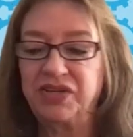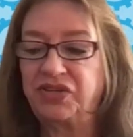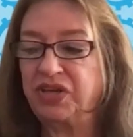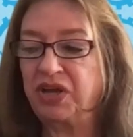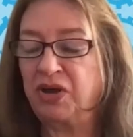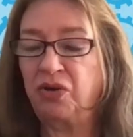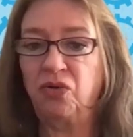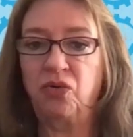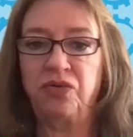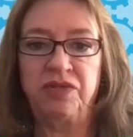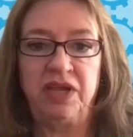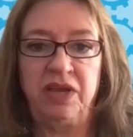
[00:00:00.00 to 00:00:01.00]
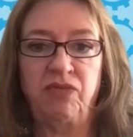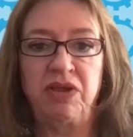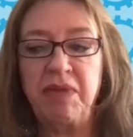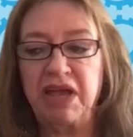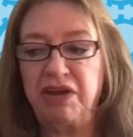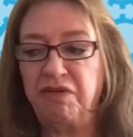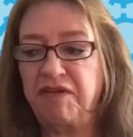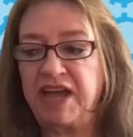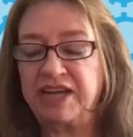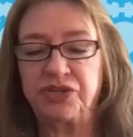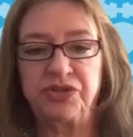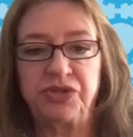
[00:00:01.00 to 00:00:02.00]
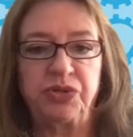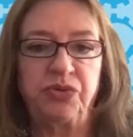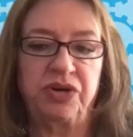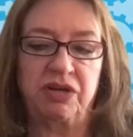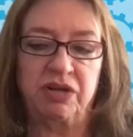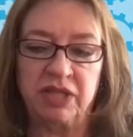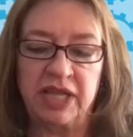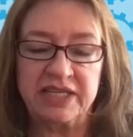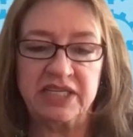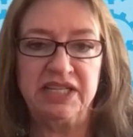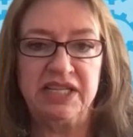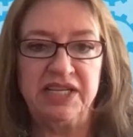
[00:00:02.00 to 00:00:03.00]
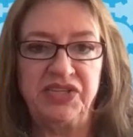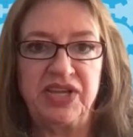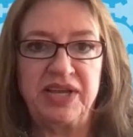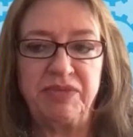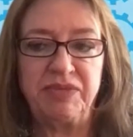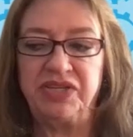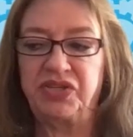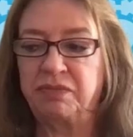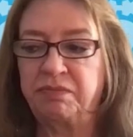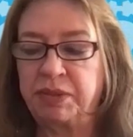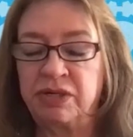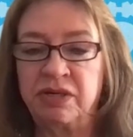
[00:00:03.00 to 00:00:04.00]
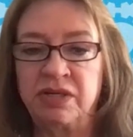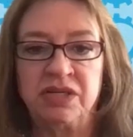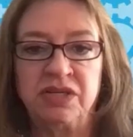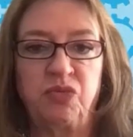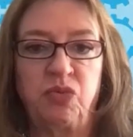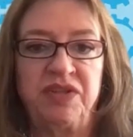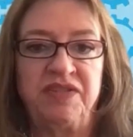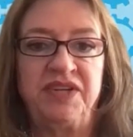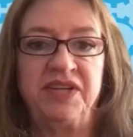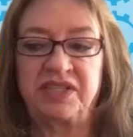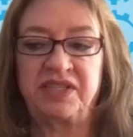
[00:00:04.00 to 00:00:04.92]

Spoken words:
So the remanufacturers who are collecting these empties are burdened with